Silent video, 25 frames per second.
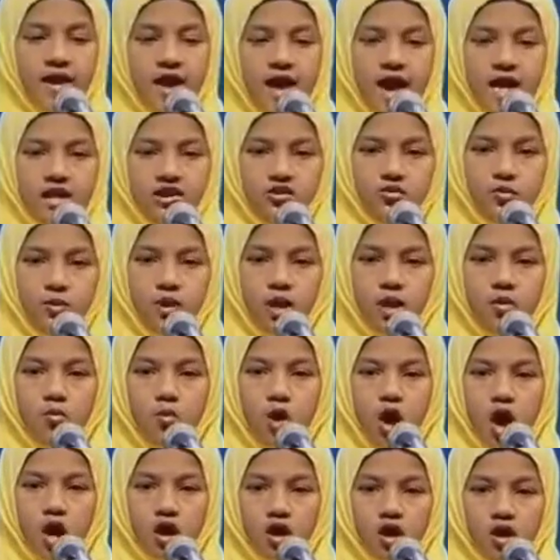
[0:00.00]
as we
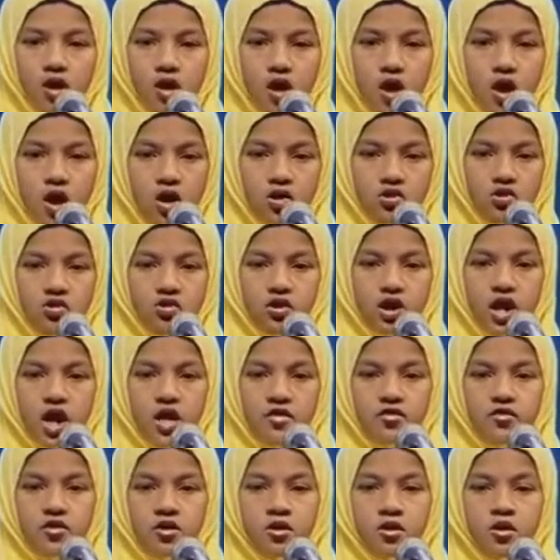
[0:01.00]
walk along
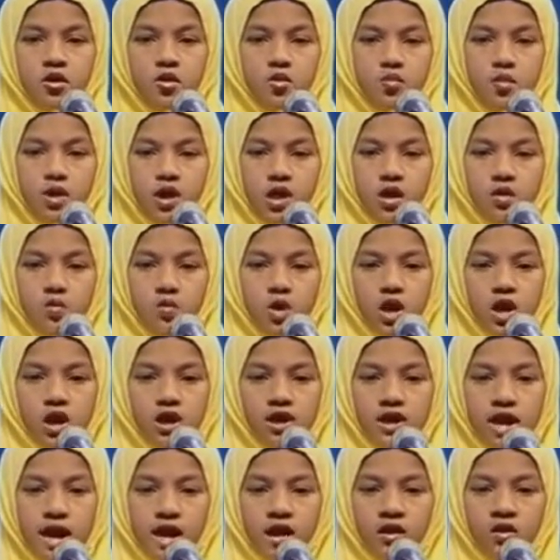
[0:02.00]
together, we will
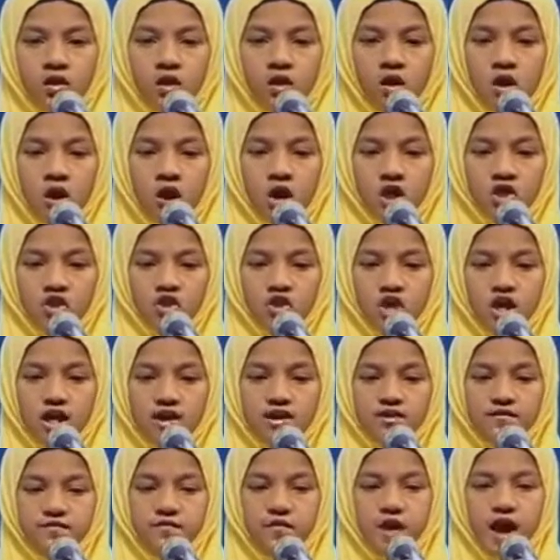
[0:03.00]
get along
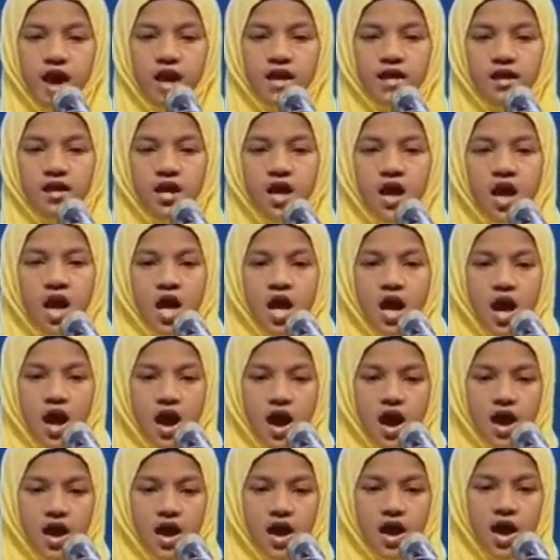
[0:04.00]
just fine.
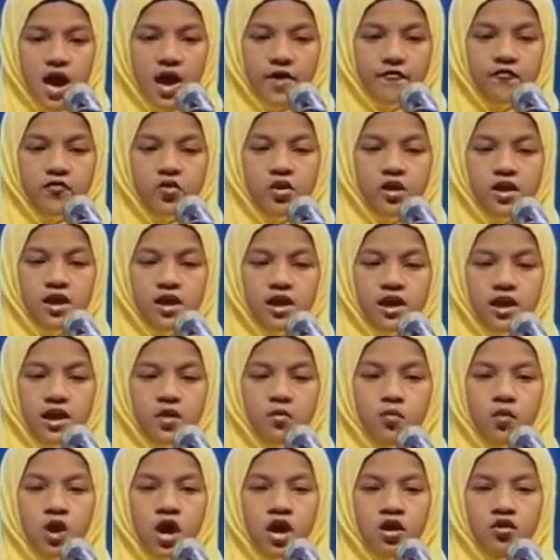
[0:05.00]
I have only
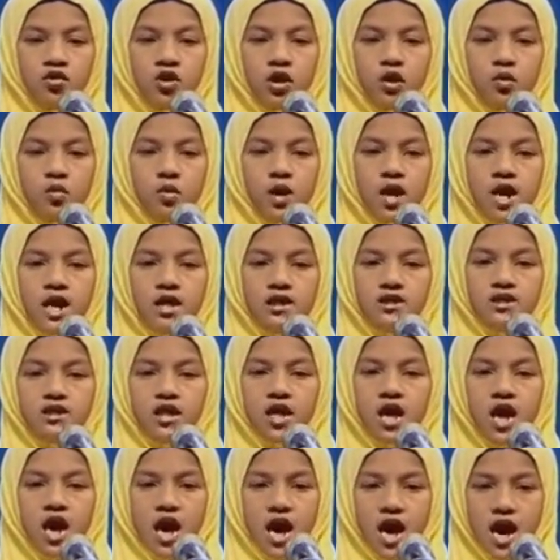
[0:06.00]
one request.
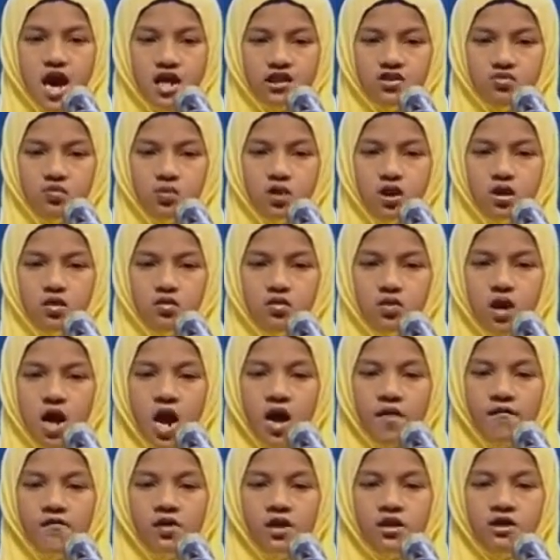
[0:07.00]
As we
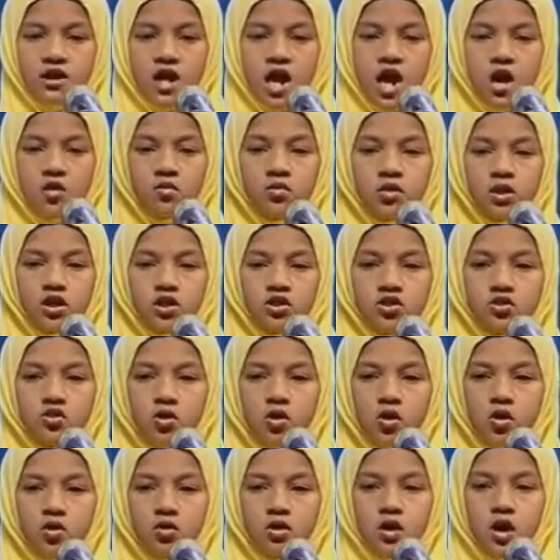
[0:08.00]
travel down this
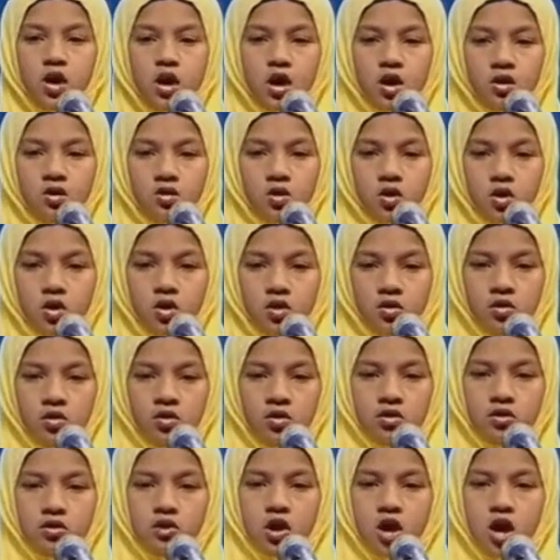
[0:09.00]
road,
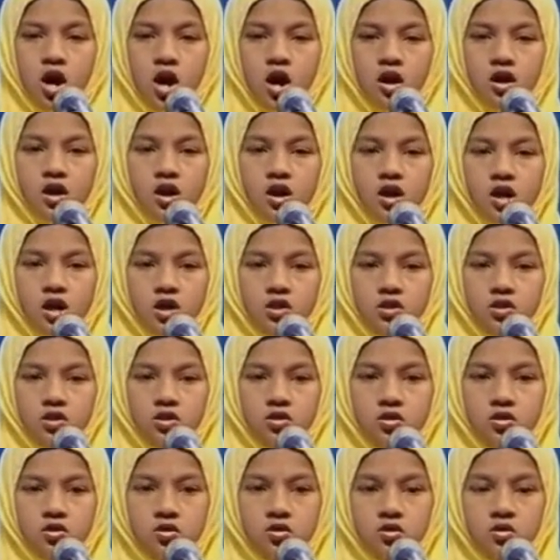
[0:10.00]
don't talk
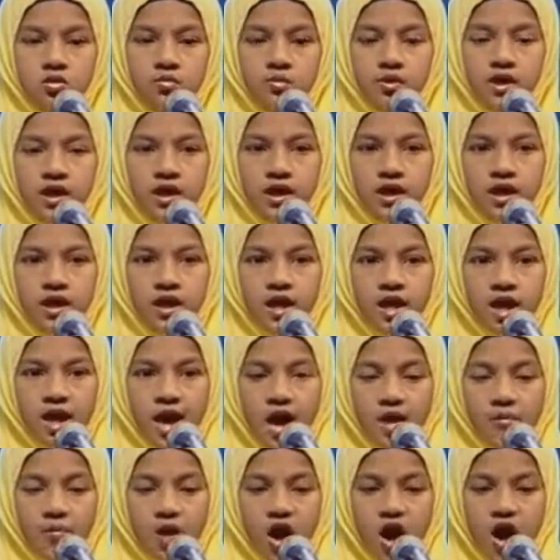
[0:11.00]
to me
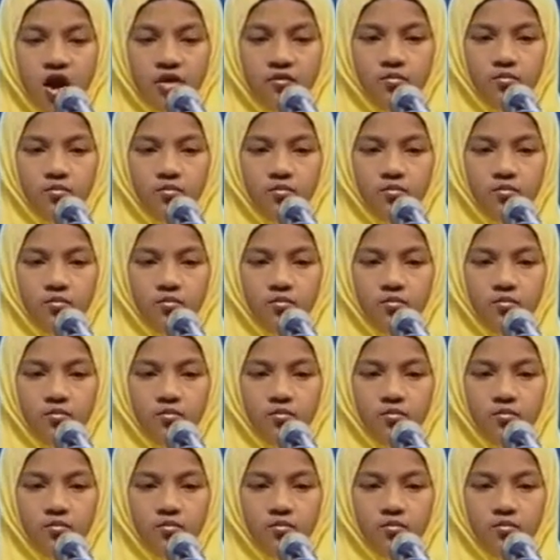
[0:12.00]
about